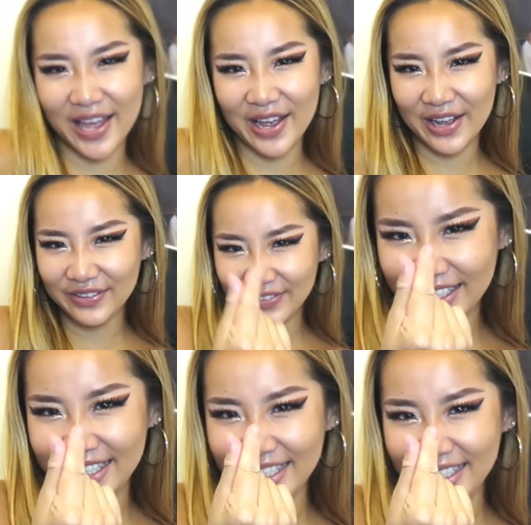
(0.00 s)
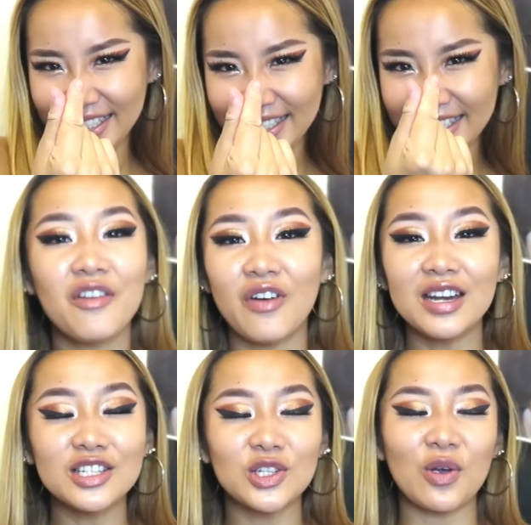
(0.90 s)
Love. I
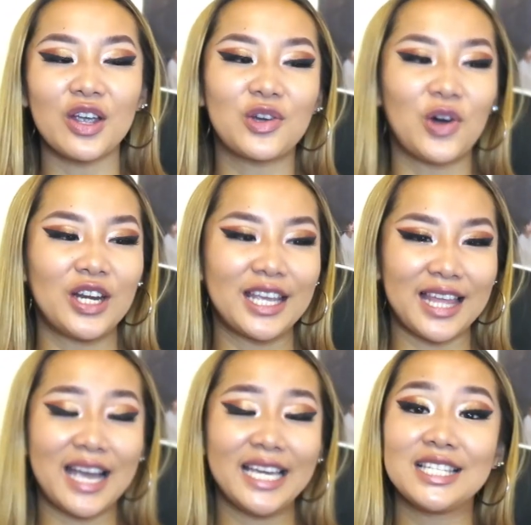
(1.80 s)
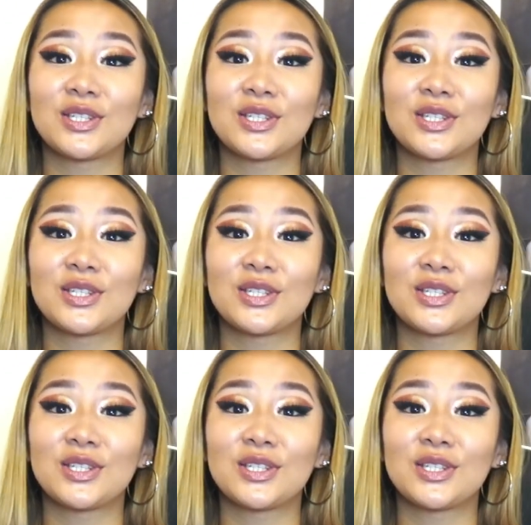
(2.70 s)
find it so iconic that